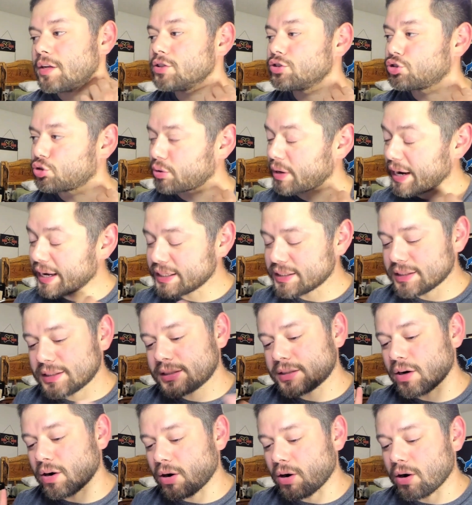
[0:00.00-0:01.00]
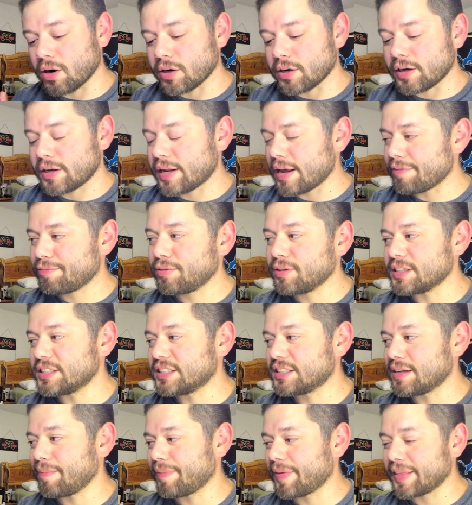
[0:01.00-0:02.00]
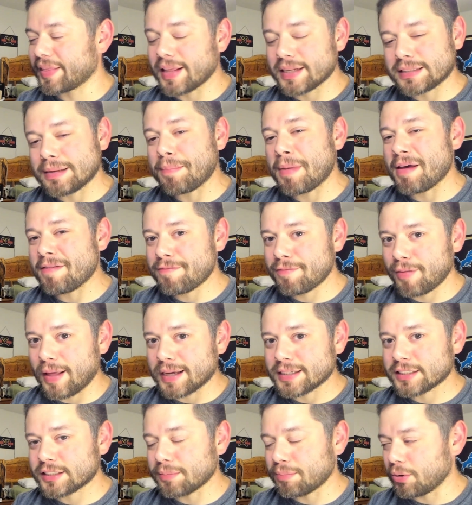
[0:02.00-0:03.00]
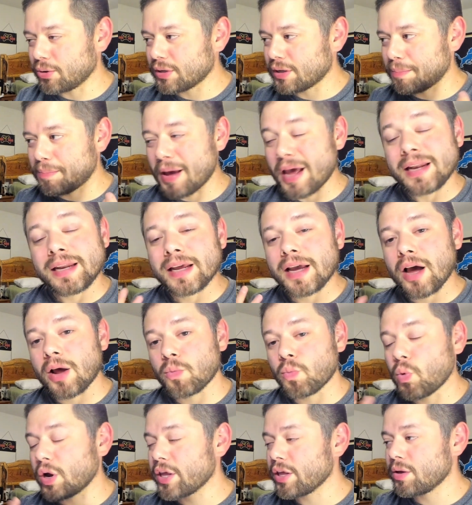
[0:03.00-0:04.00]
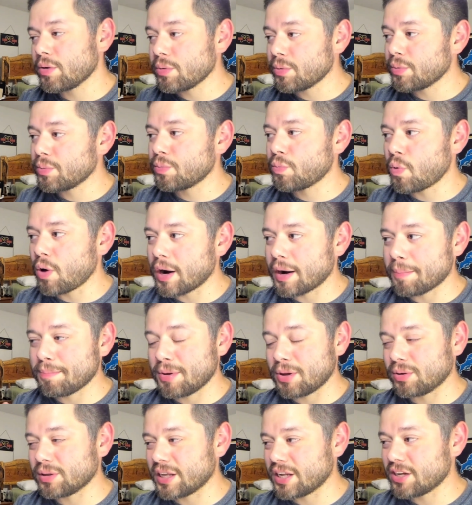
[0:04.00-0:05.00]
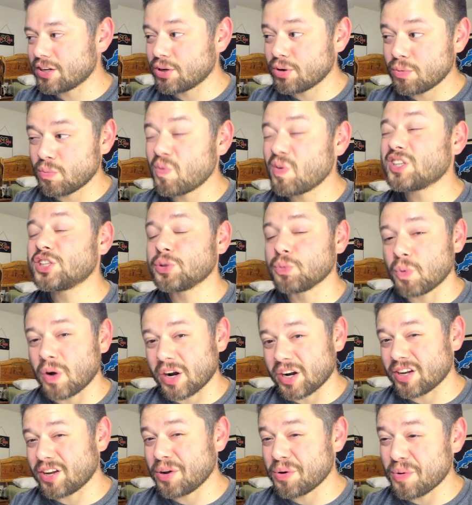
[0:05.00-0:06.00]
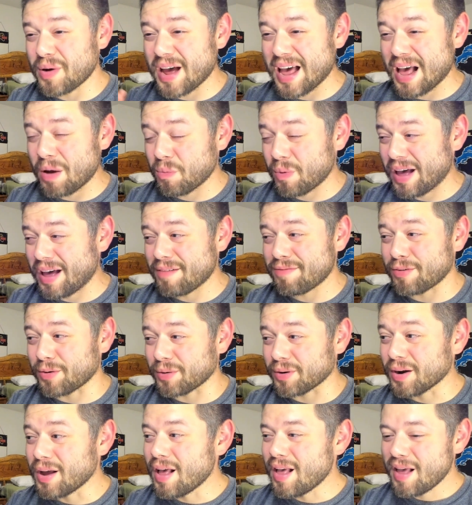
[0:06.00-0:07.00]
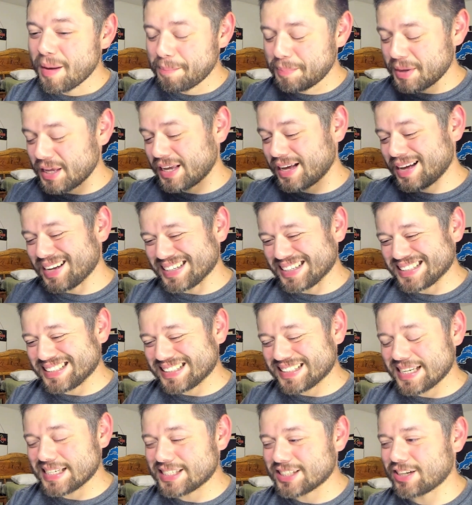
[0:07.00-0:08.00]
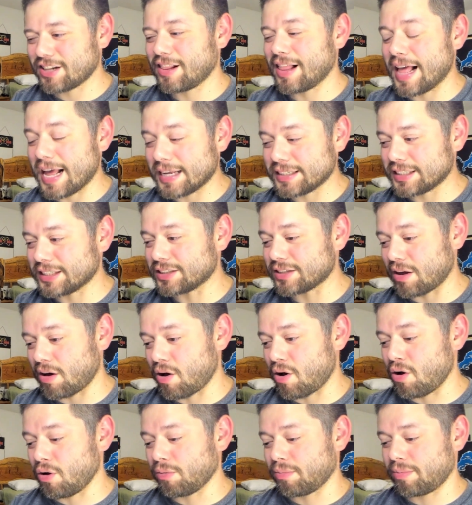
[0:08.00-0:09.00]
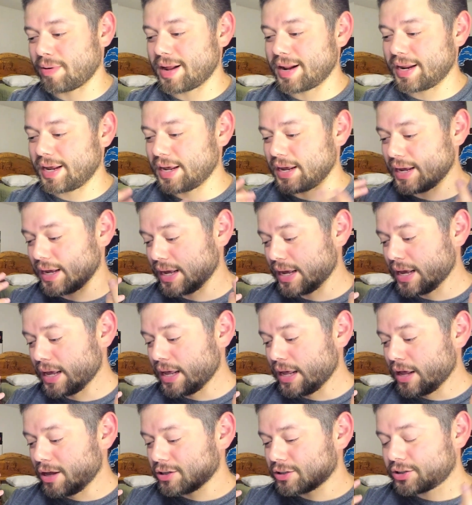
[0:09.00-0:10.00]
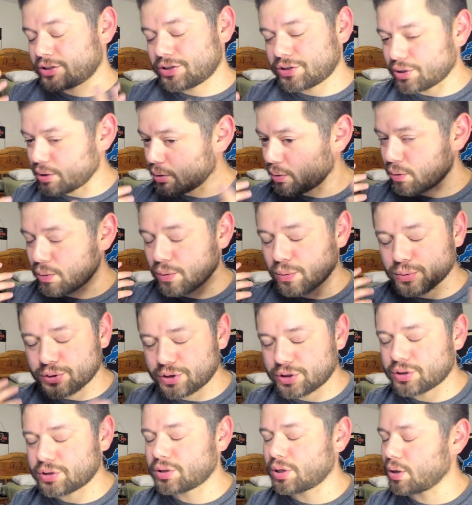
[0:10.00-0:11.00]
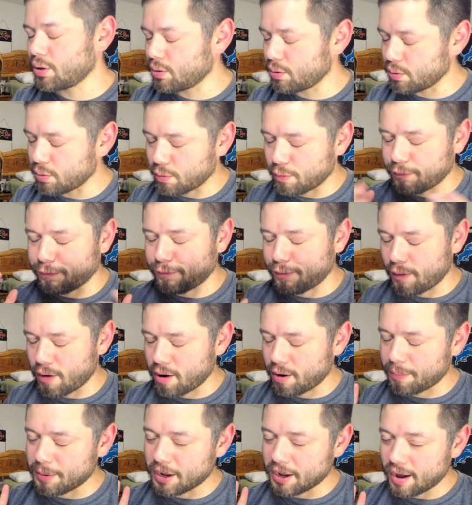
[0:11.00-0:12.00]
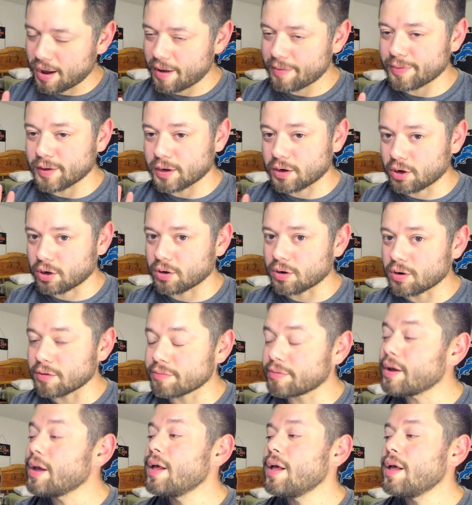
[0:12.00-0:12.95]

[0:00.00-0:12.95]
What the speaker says: traits are definitely something that's a bit flexible depending on what you want to build into and what you want to do. However, because this class is already so far behind the curve,